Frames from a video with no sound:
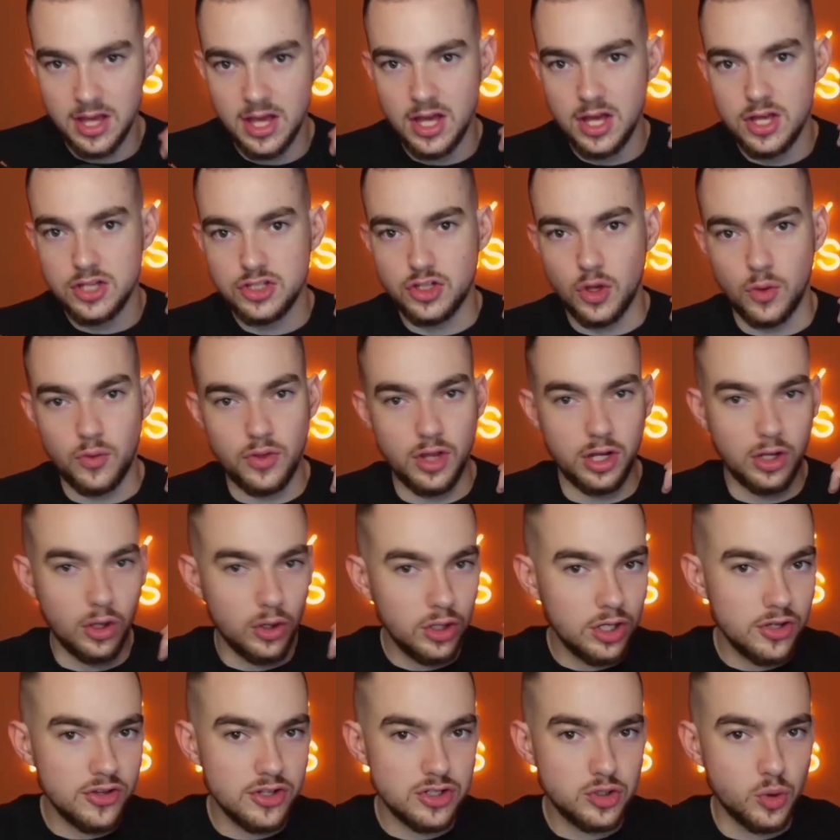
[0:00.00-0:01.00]
So the
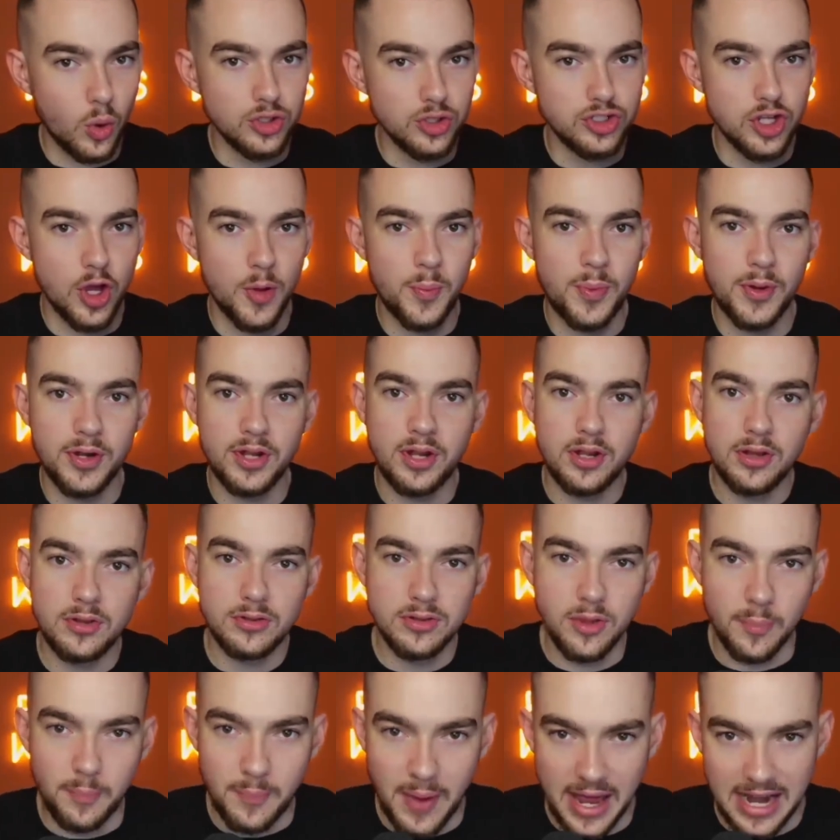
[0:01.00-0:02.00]
longer the store is open,
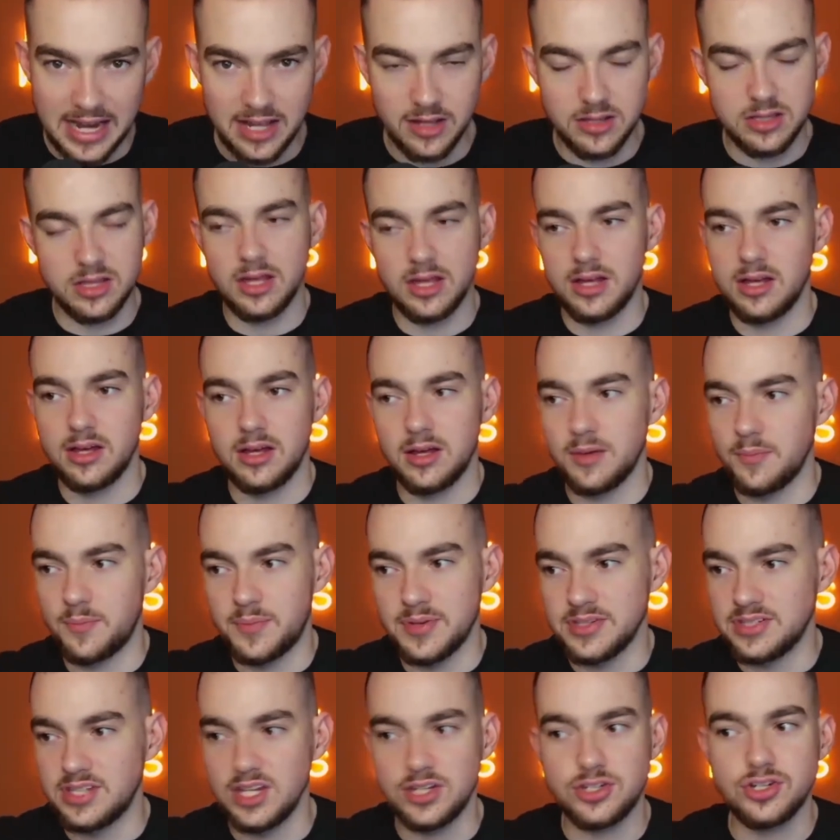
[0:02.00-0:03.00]
the better the
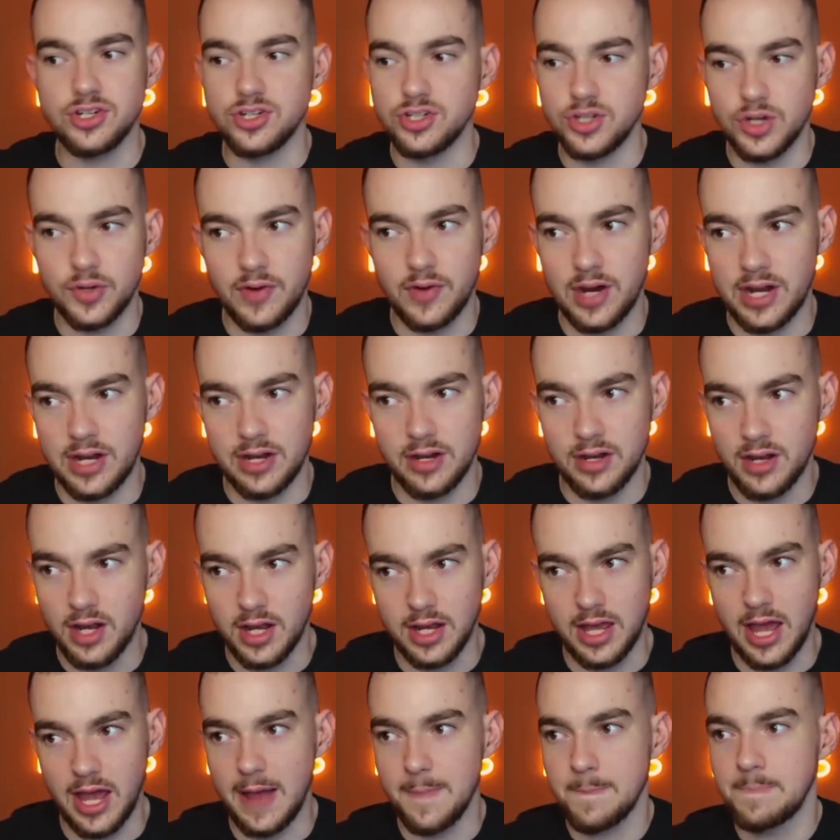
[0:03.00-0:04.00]
position you're in,
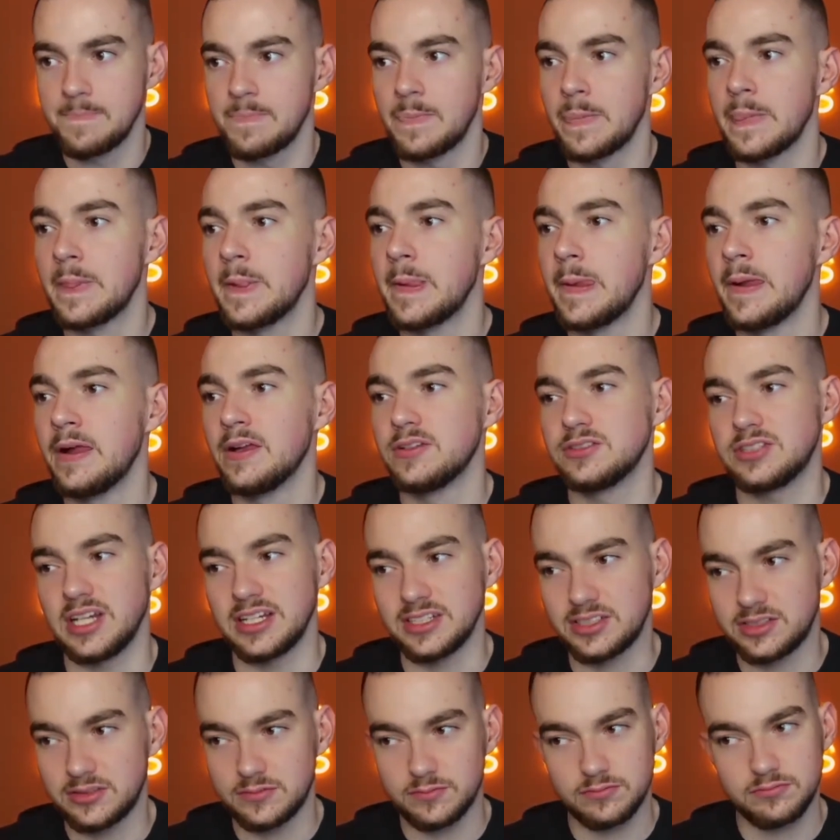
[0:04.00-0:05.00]
okay? So
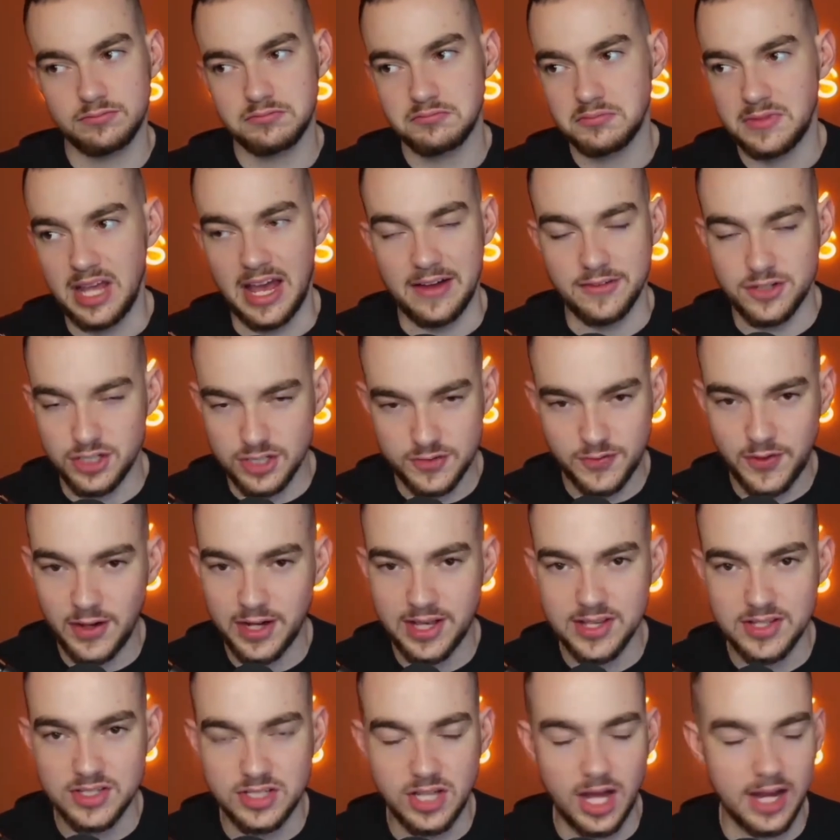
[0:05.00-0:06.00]
that's, yeah, just
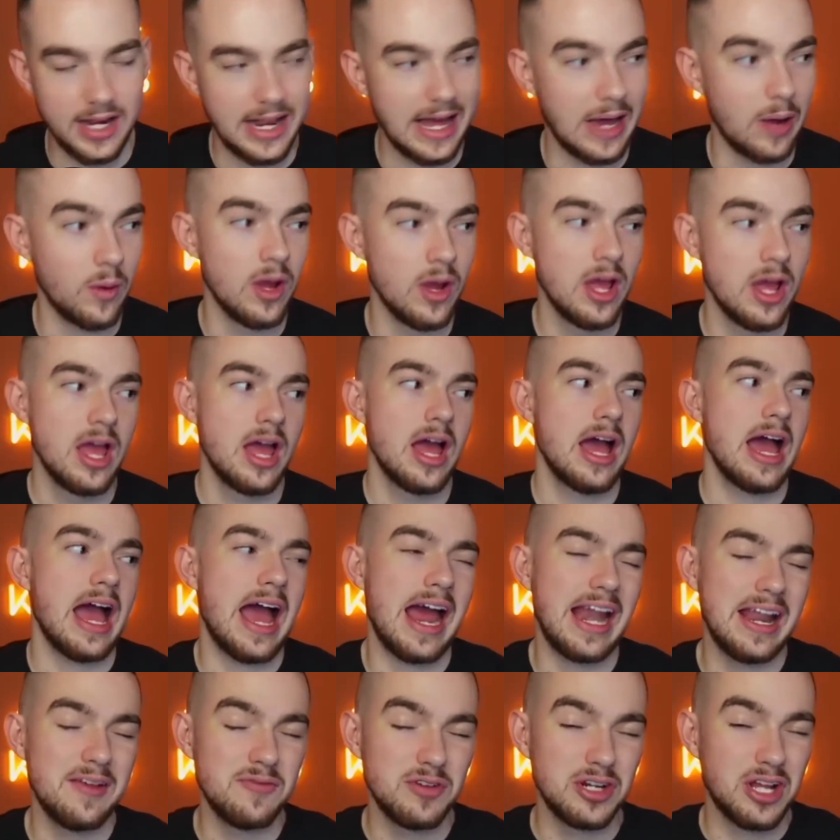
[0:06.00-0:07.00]
fucking start now.
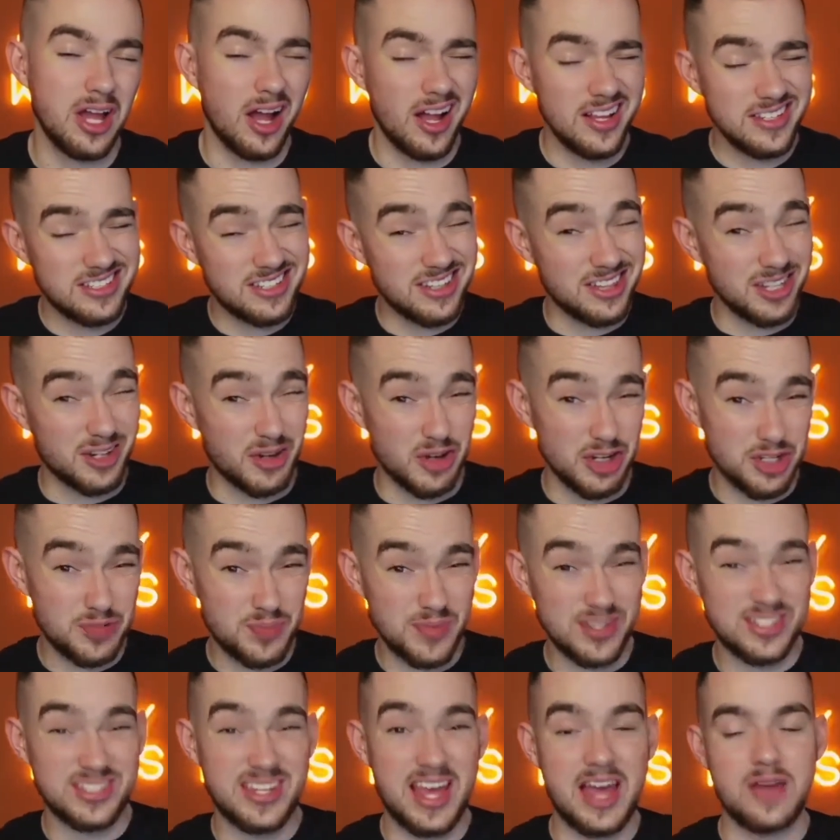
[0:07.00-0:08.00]
And in regards to the
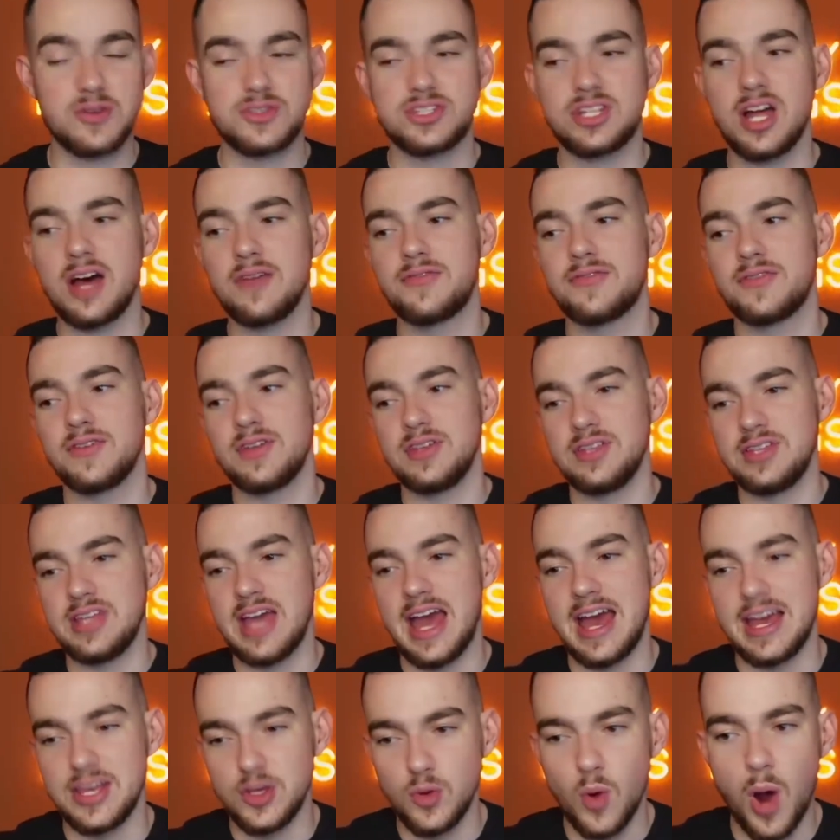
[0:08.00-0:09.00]
Christmas sales stuff, yeah,
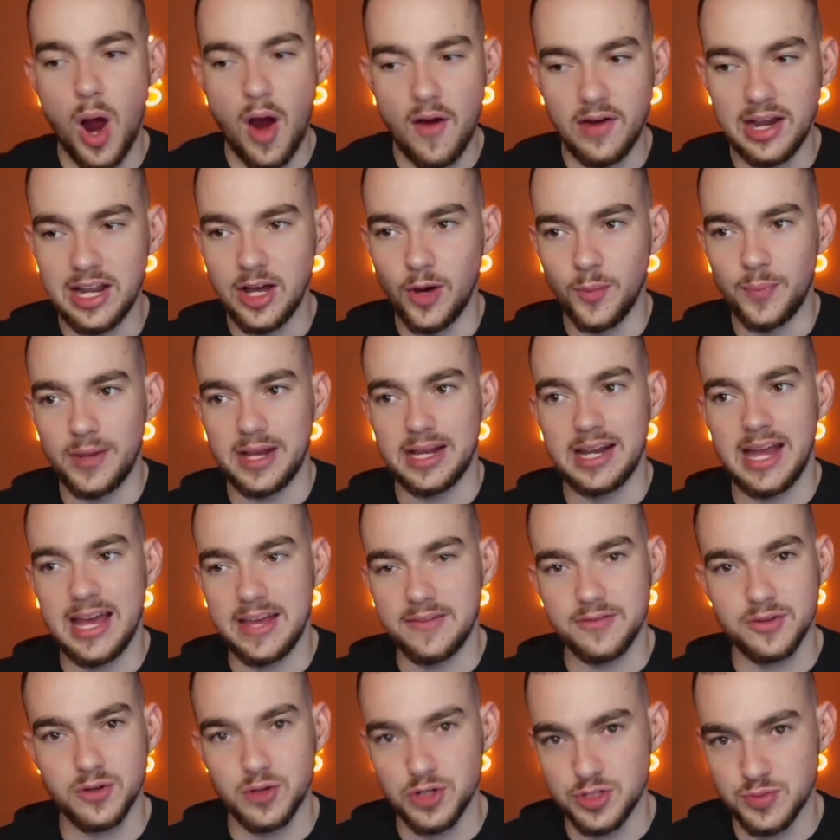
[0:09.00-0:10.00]
you are a little bit late
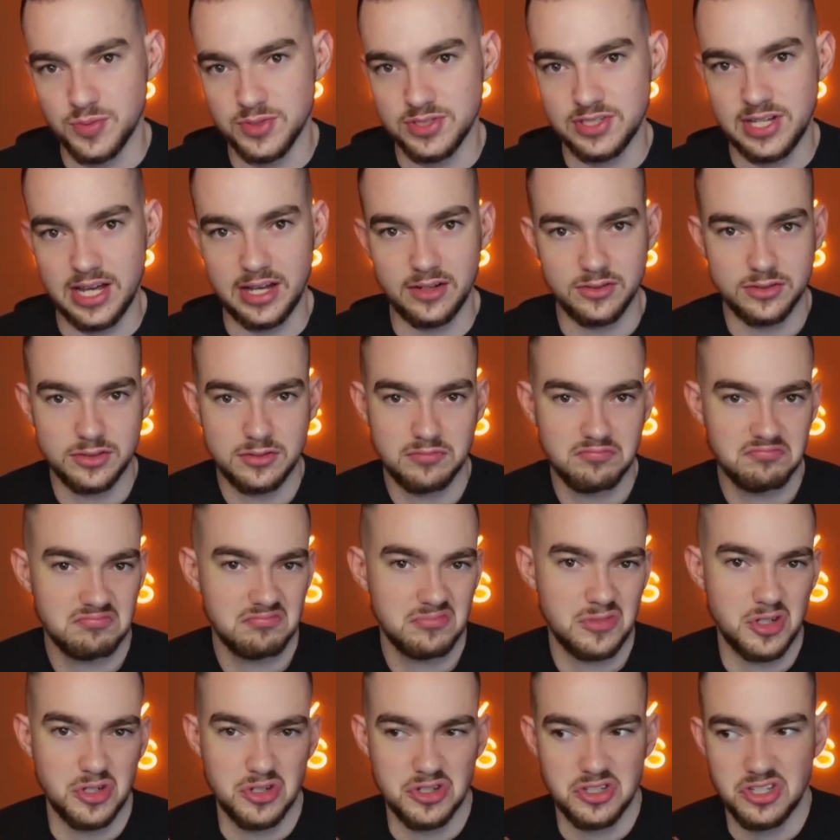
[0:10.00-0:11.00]
for Christmas sales.
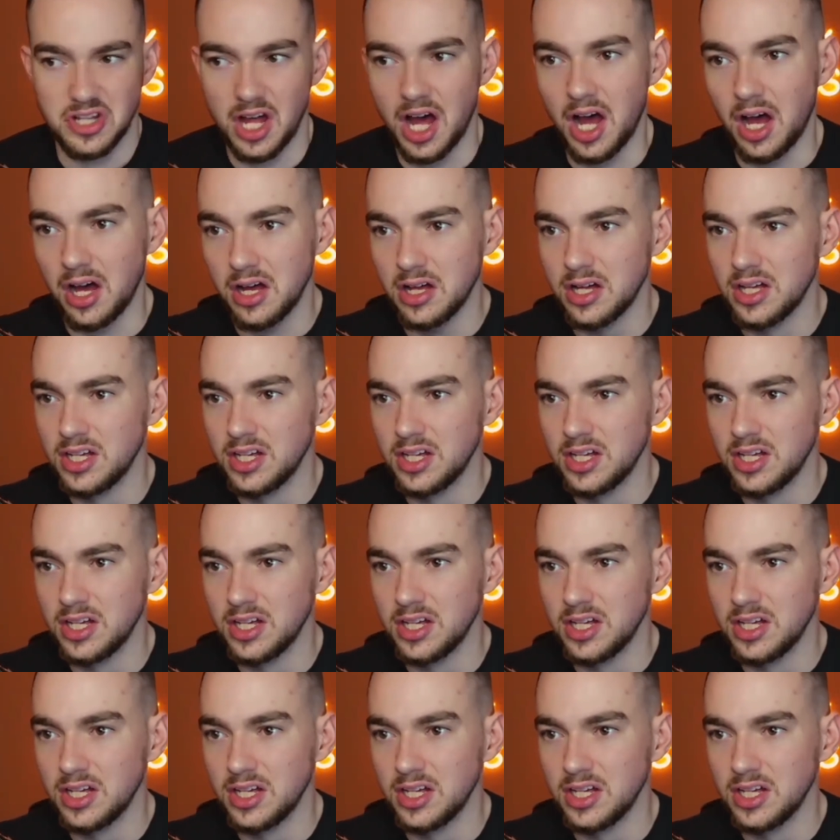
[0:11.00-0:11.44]
You just are.